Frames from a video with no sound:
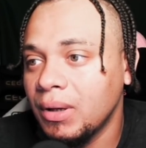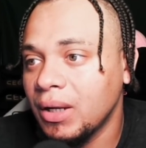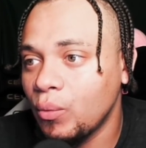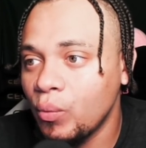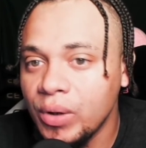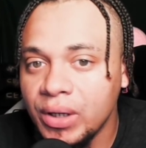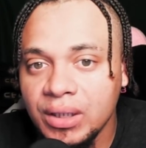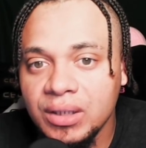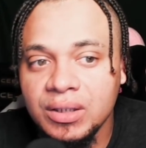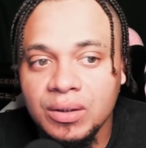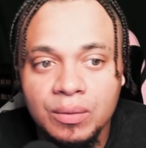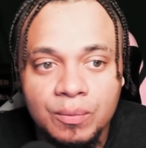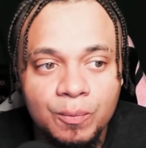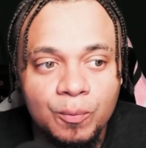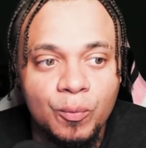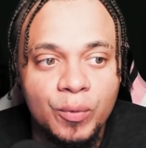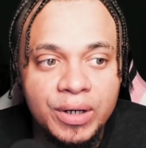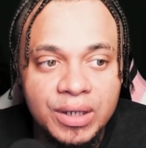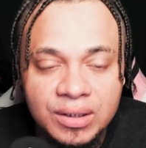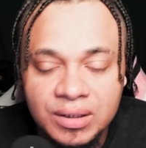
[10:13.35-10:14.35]
Like we need to
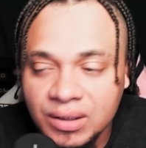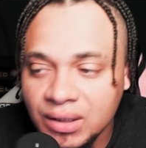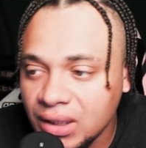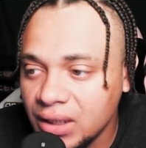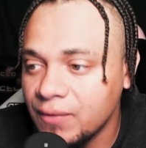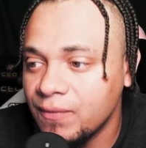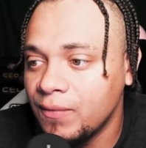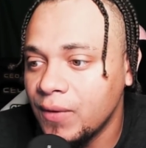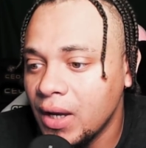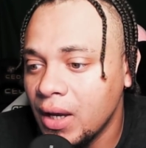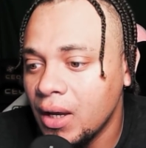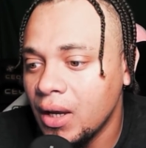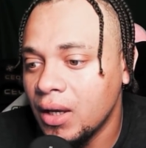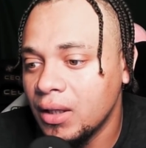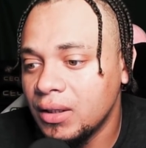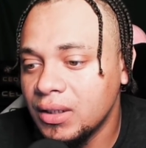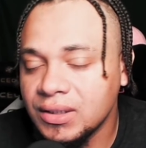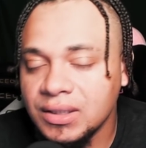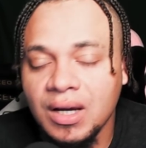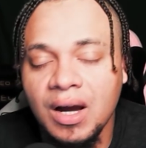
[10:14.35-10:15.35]
give
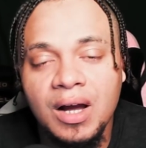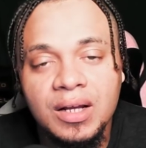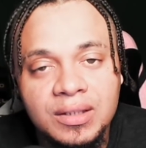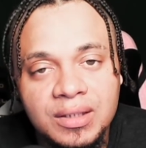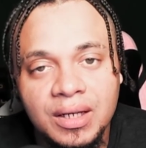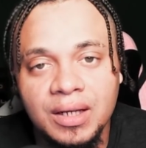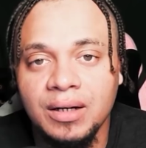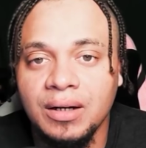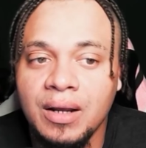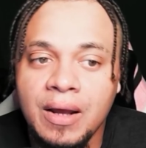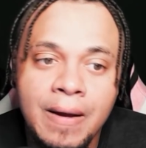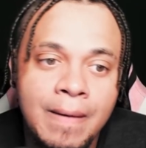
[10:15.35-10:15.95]
this content.